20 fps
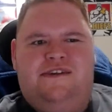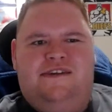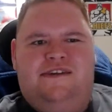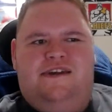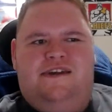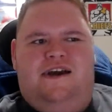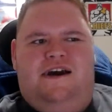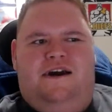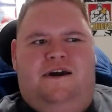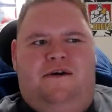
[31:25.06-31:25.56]

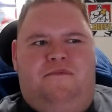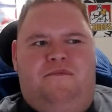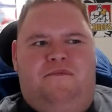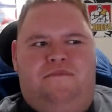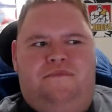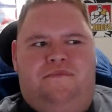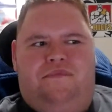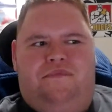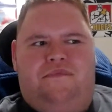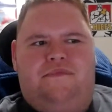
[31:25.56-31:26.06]

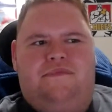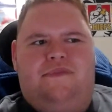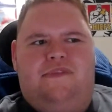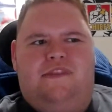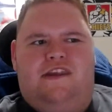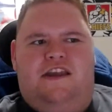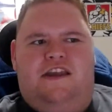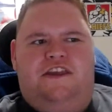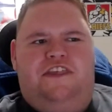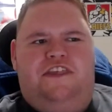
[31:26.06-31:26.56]

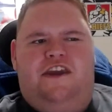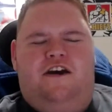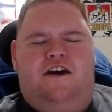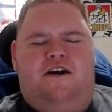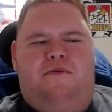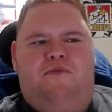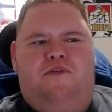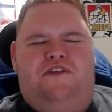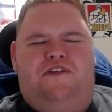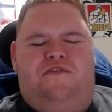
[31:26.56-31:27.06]
yeah,
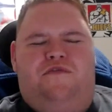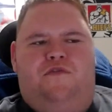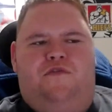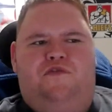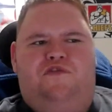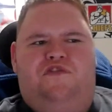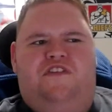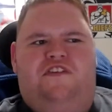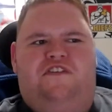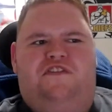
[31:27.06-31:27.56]
I'm looking
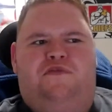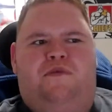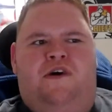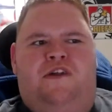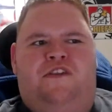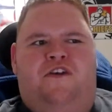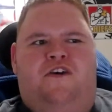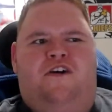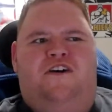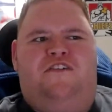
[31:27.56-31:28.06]
forward to this
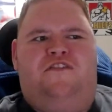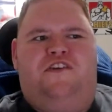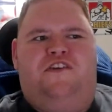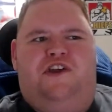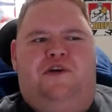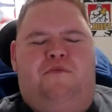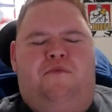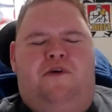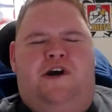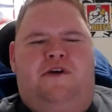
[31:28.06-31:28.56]
one. I think
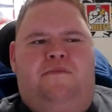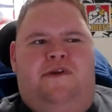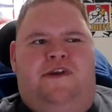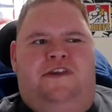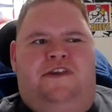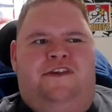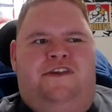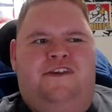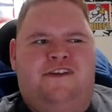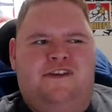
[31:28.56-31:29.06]
it might
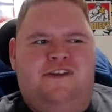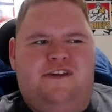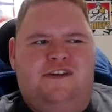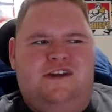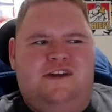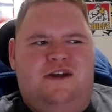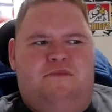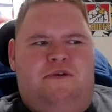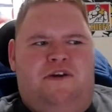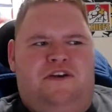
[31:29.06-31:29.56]
be
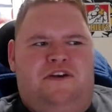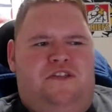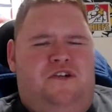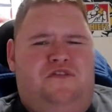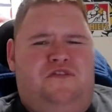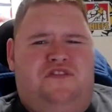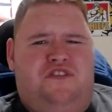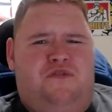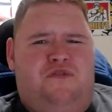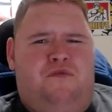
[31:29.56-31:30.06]
a bit
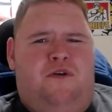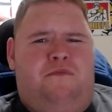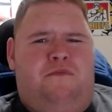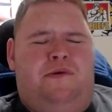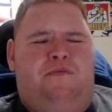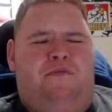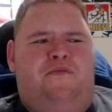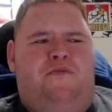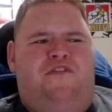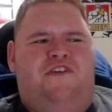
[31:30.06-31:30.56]
closer than what
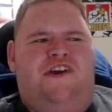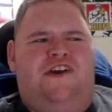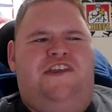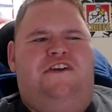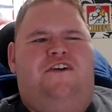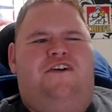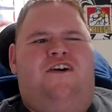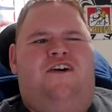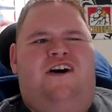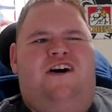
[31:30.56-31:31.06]
people think.
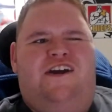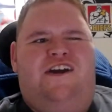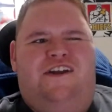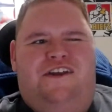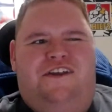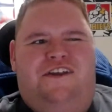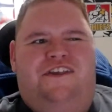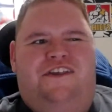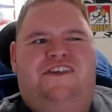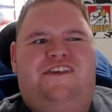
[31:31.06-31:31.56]

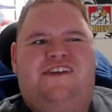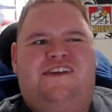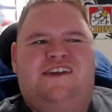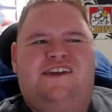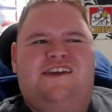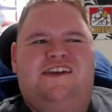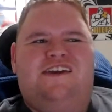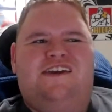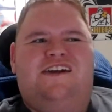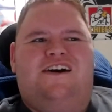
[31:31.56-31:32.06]

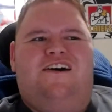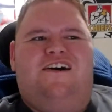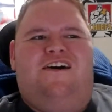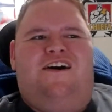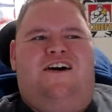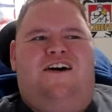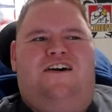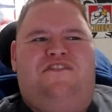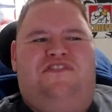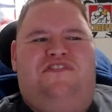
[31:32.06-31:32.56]

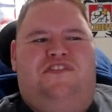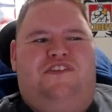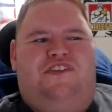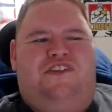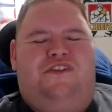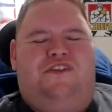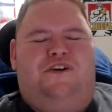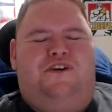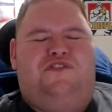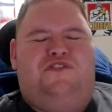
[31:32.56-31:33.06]
I've sort of
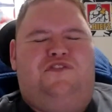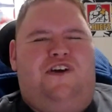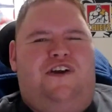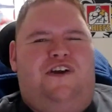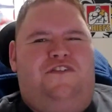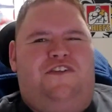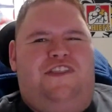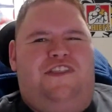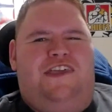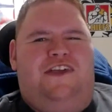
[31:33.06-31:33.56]
lost
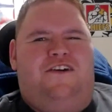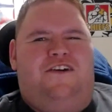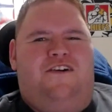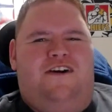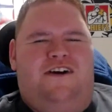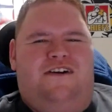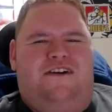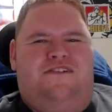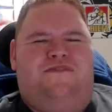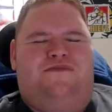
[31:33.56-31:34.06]
faith in
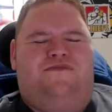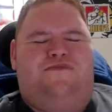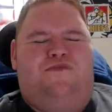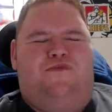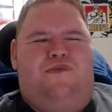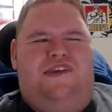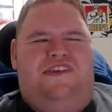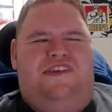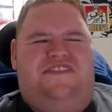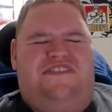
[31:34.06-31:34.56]
Ihia
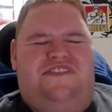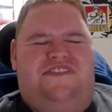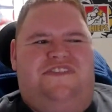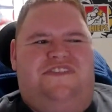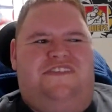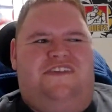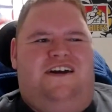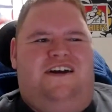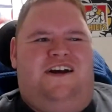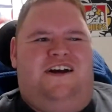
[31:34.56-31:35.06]

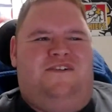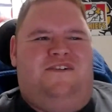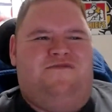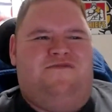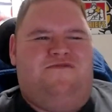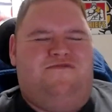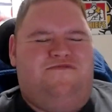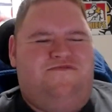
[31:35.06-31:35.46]
West. I